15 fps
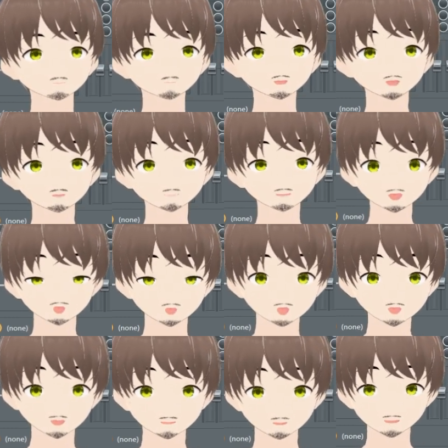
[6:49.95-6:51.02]
this whole
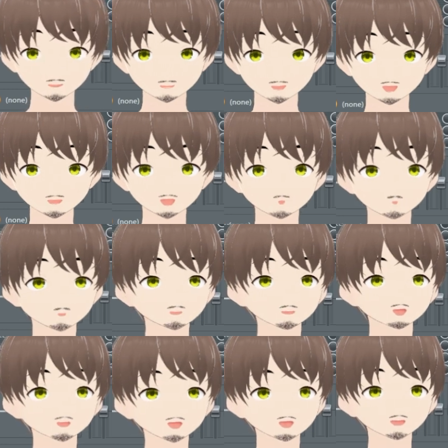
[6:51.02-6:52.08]
mixer track, if I were
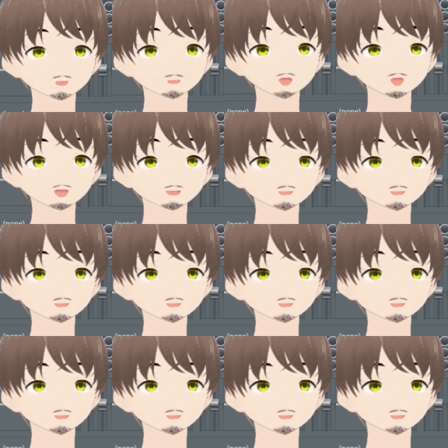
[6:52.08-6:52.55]
to record, I'm gonna have